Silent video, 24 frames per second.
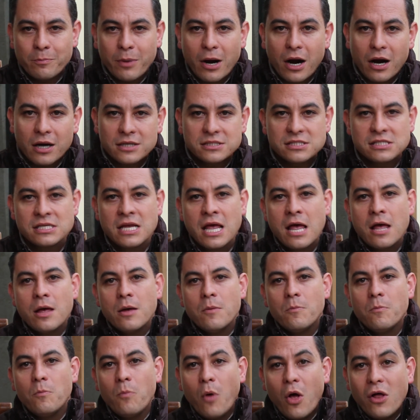parts,
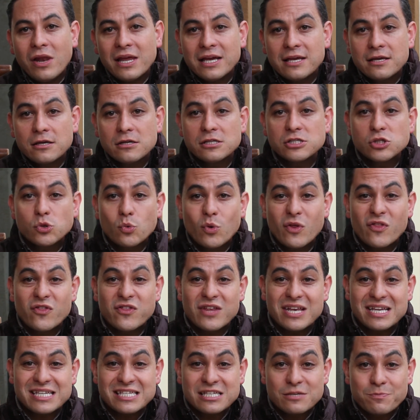molecules would
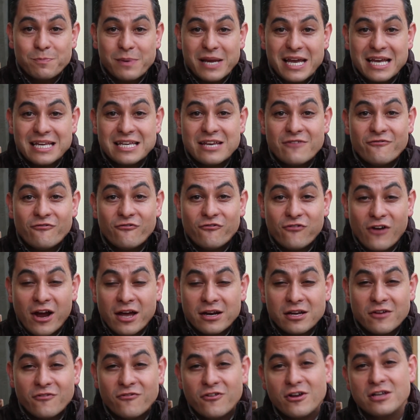split in
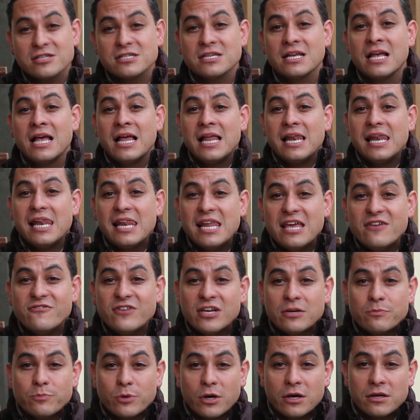front of us,
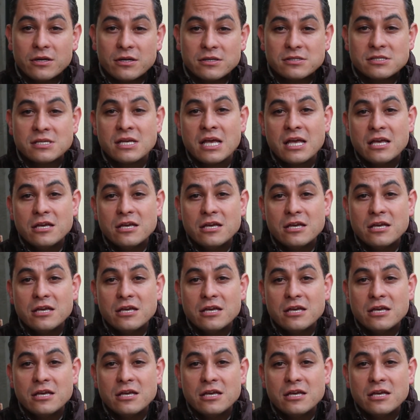leaving products